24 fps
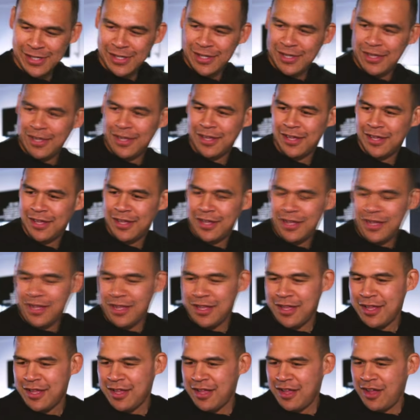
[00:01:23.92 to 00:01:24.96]
want a belt or
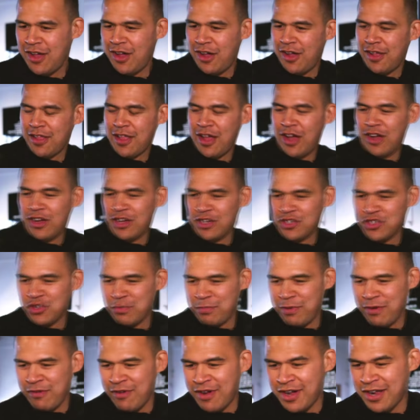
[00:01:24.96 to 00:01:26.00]
you? Oh, ah, I should
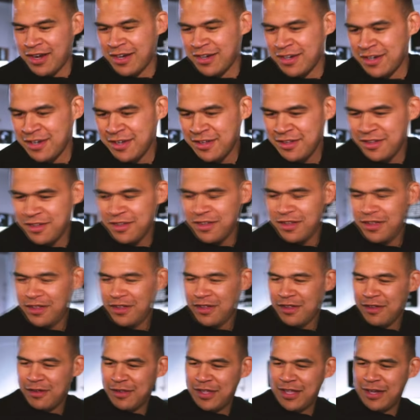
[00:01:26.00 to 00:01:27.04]
be right.
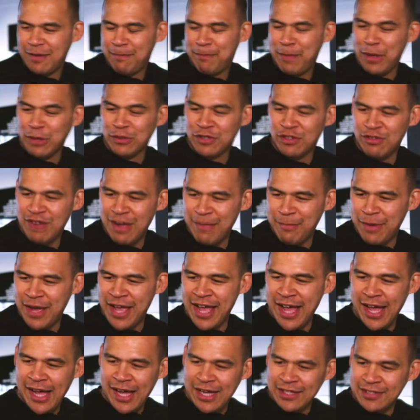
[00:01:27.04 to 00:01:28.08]
I need a belt around my
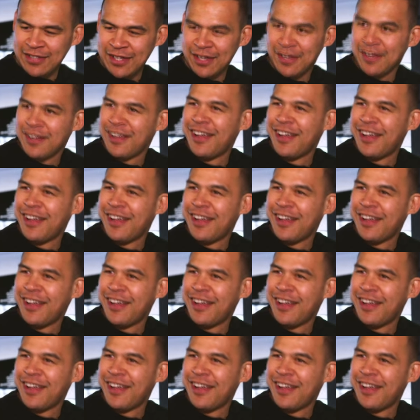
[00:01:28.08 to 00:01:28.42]
heart.